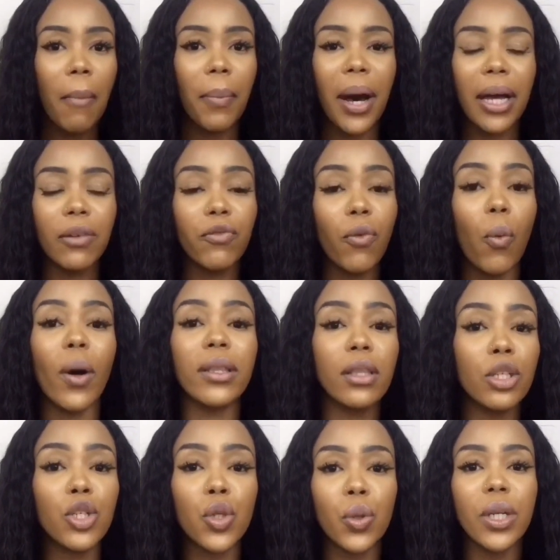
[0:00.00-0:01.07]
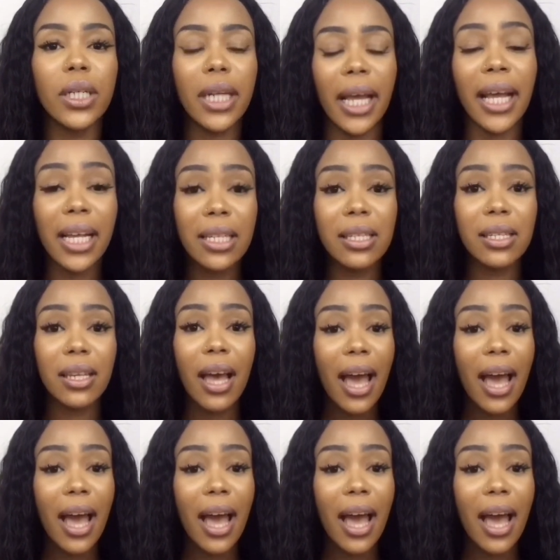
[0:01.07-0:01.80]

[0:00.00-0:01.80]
But for what this unit is